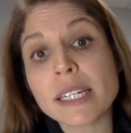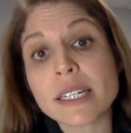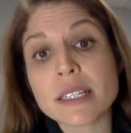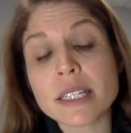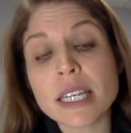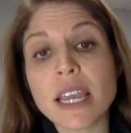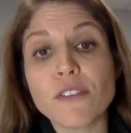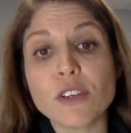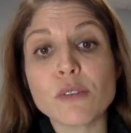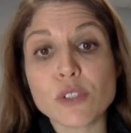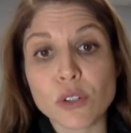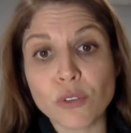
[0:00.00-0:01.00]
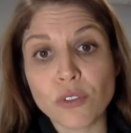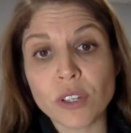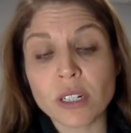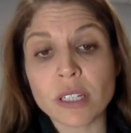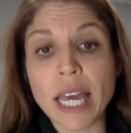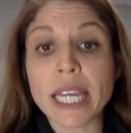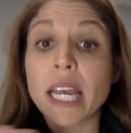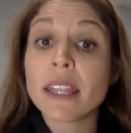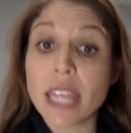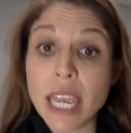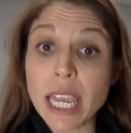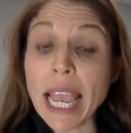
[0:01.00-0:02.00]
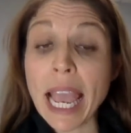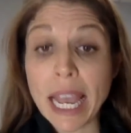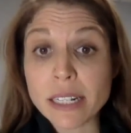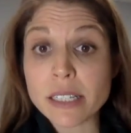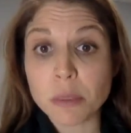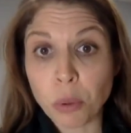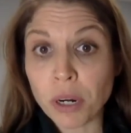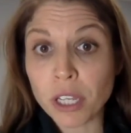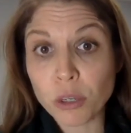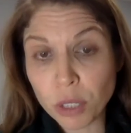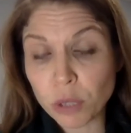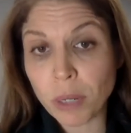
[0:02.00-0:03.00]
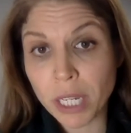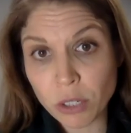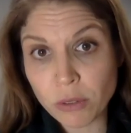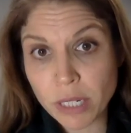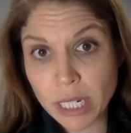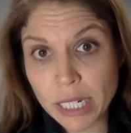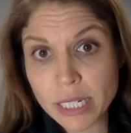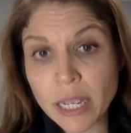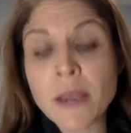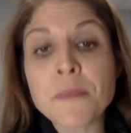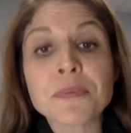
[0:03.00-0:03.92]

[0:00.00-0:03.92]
to see if you do feel like they can support you with what you need.